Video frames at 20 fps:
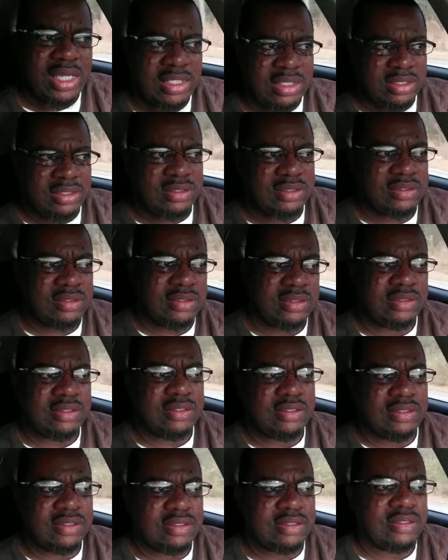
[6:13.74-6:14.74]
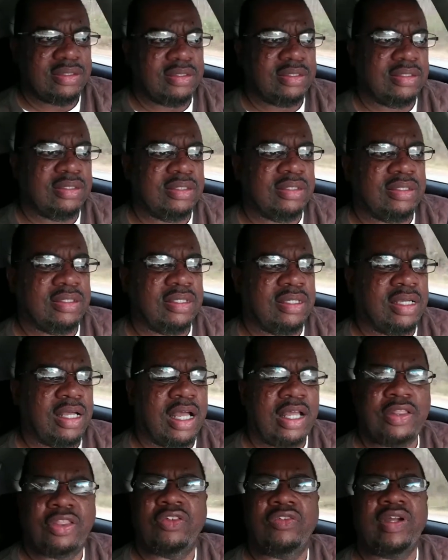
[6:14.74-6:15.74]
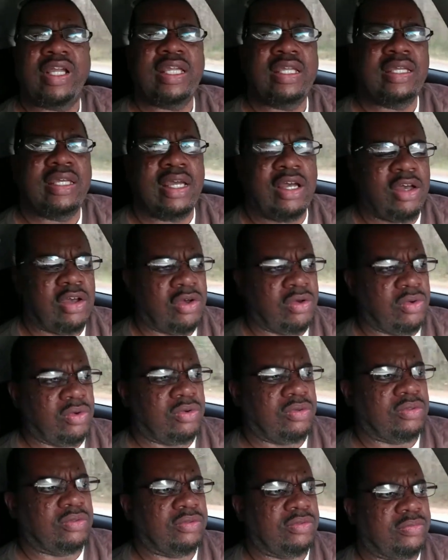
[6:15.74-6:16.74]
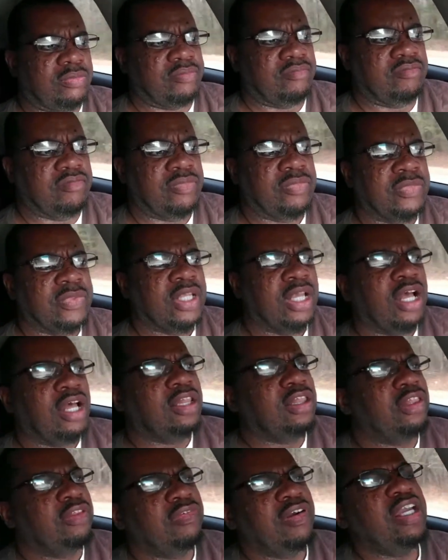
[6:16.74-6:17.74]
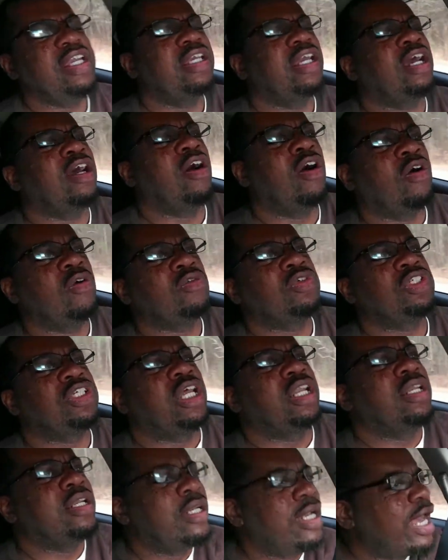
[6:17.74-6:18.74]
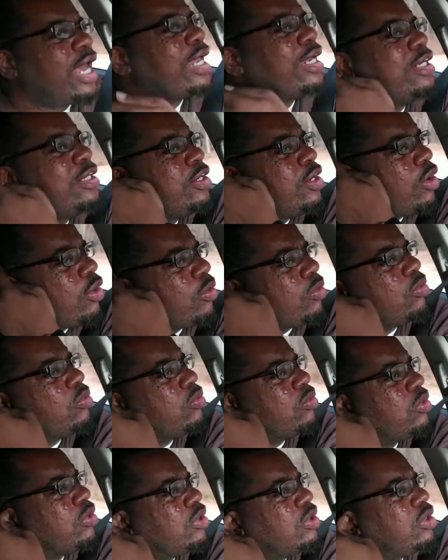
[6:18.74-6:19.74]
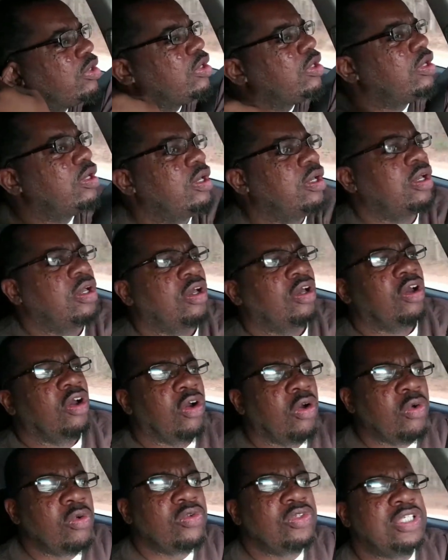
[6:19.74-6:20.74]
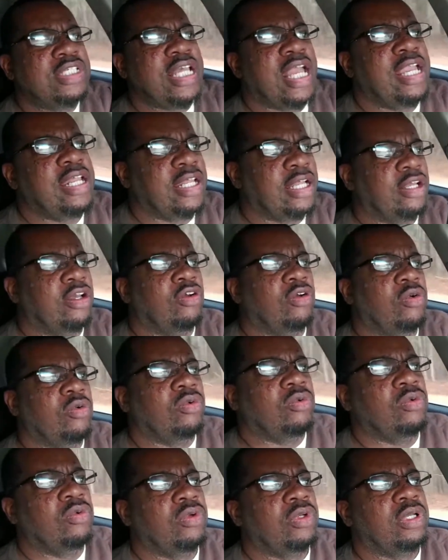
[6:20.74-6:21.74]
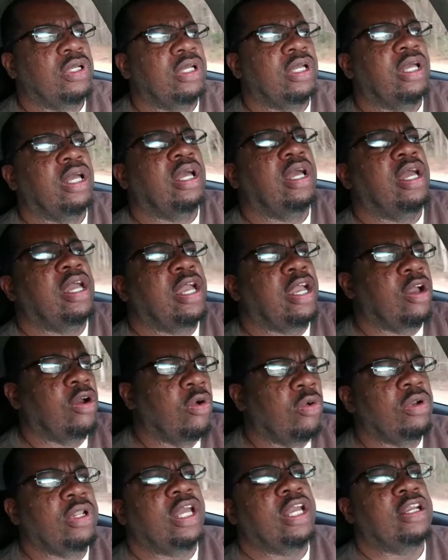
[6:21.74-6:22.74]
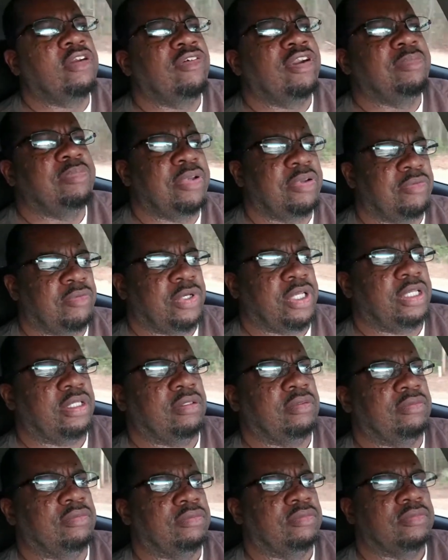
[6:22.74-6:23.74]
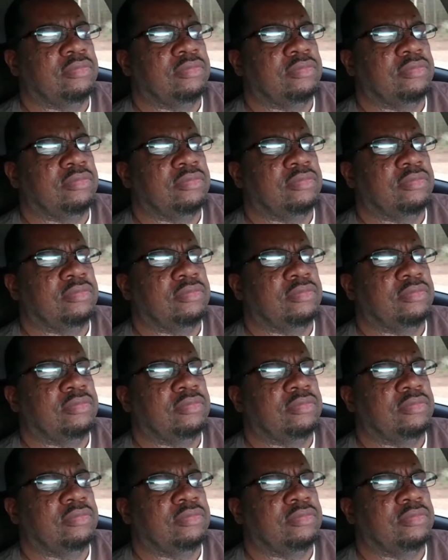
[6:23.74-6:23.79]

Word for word: What? A three year old. A three year old should not know who's dating who and who they're creeping with.